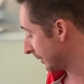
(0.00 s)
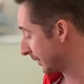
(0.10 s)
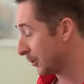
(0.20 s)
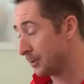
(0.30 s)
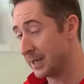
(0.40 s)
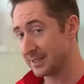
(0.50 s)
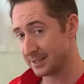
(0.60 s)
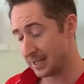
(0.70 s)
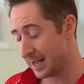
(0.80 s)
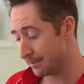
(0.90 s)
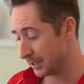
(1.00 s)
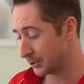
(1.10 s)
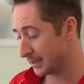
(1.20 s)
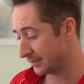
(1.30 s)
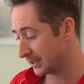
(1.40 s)
and we always make
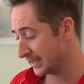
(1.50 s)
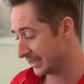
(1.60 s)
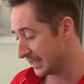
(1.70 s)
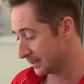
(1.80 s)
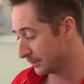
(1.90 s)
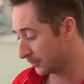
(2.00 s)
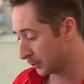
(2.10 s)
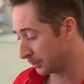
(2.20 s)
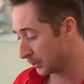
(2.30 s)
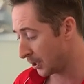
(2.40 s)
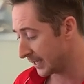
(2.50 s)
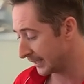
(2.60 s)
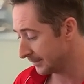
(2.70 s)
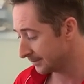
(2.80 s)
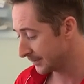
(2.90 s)
sure we have clean hands before
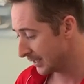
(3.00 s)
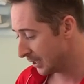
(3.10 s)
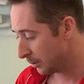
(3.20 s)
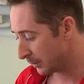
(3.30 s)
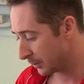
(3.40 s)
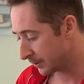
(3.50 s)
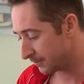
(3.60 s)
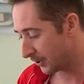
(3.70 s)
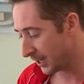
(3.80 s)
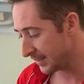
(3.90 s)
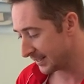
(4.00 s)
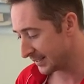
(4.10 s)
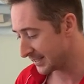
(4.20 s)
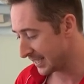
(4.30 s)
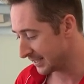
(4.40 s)
applying it. We want to find
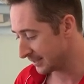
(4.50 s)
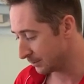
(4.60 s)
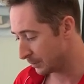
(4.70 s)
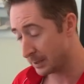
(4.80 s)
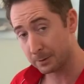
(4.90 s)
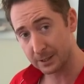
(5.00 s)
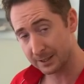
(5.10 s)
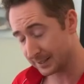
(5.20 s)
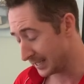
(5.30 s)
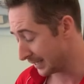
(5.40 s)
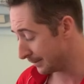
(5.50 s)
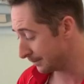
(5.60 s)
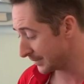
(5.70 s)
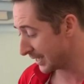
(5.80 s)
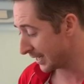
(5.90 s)
the tendon where we're
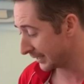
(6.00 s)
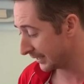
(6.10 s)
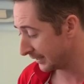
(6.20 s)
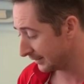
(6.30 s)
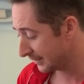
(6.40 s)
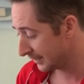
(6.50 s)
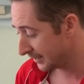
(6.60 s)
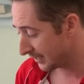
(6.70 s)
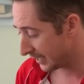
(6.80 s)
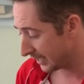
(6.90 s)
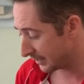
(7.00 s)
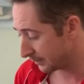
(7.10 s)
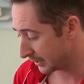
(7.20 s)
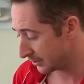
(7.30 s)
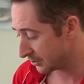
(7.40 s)
targeting and
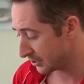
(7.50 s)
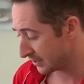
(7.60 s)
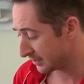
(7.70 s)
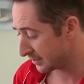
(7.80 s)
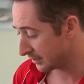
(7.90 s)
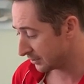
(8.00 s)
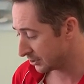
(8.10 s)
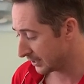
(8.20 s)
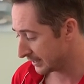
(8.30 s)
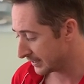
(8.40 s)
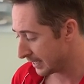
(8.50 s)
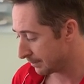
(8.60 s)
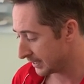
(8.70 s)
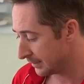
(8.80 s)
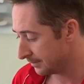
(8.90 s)
then we're going to just gently
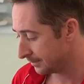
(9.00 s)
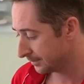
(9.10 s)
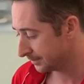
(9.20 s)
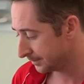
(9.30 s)
tap it in